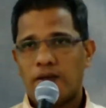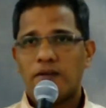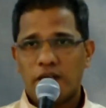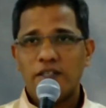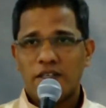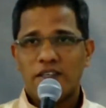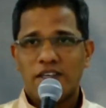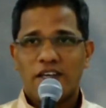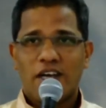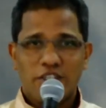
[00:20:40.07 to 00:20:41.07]
Right?
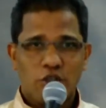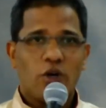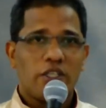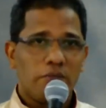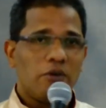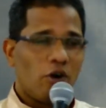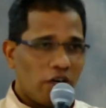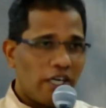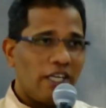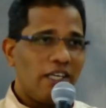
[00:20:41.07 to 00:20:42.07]
I told them
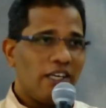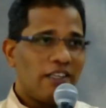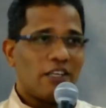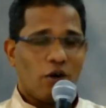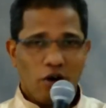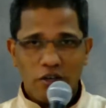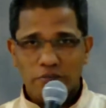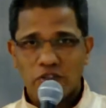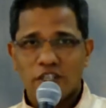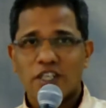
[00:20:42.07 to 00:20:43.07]
already that all
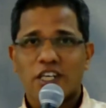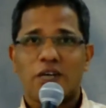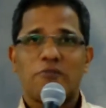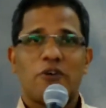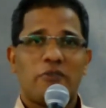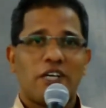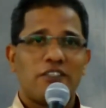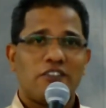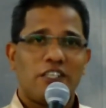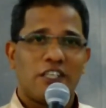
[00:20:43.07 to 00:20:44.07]
children come forward and
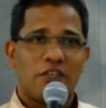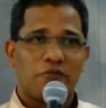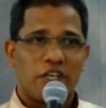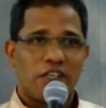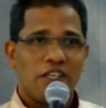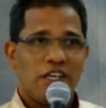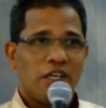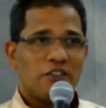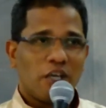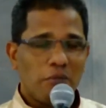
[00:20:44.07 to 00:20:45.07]
sit in the front.
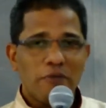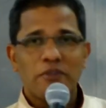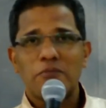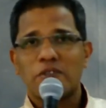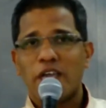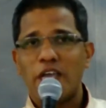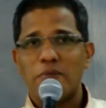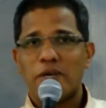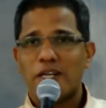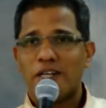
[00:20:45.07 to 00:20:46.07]
Some of them came
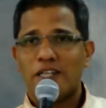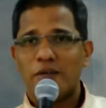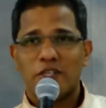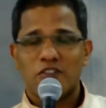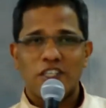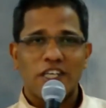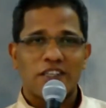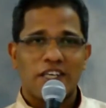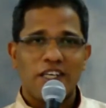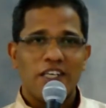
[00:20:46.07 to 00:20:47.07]
and they were sitting
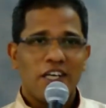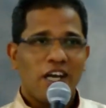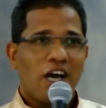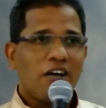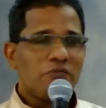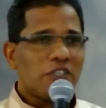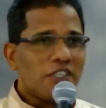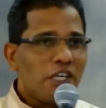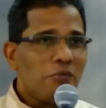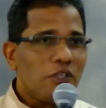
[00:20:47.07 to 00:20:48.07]
there. After
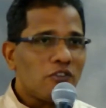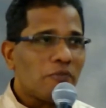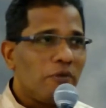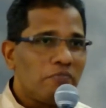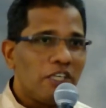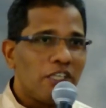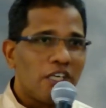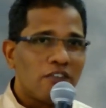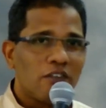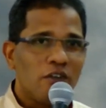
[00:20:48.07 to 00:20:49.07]
ten minutes or fifteen
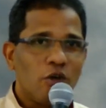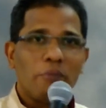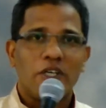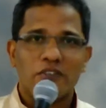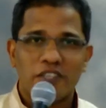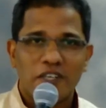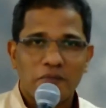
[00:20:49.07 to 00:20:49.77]
days, nobody is there.